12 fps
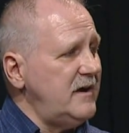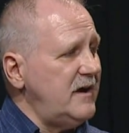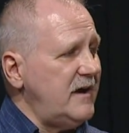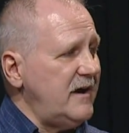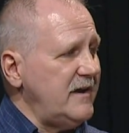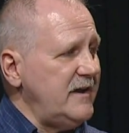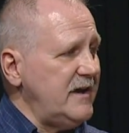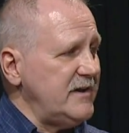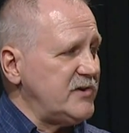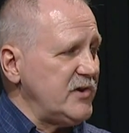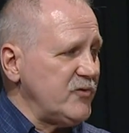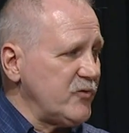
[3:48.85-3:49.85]
I
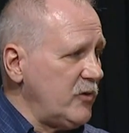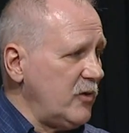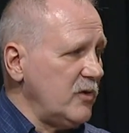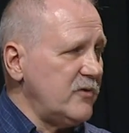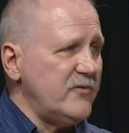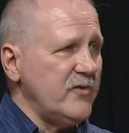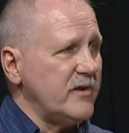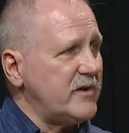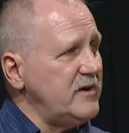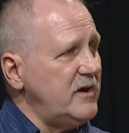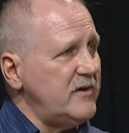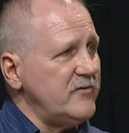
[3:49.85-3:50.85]
had control over the
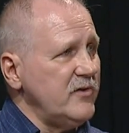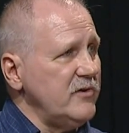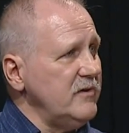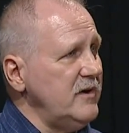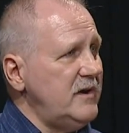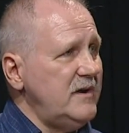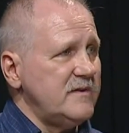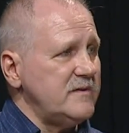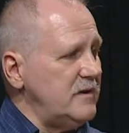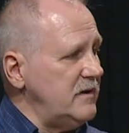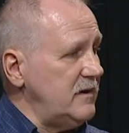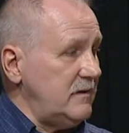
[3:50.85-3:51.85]
cover,
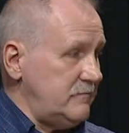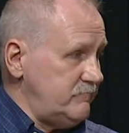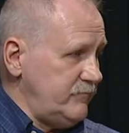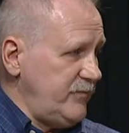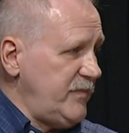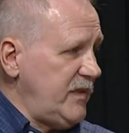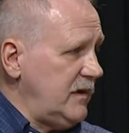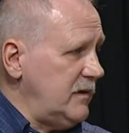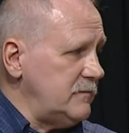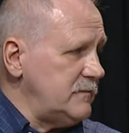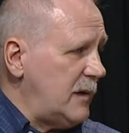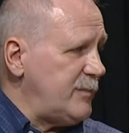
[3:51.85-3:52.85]
the
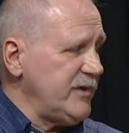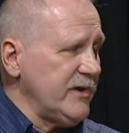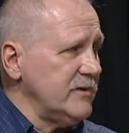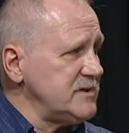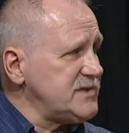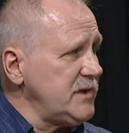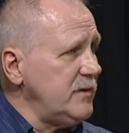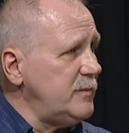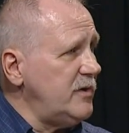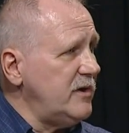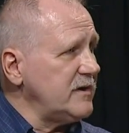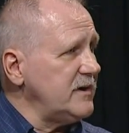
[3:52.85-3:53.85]
appearance of the
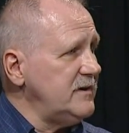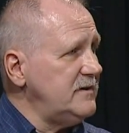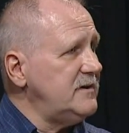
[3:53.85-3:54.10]
book,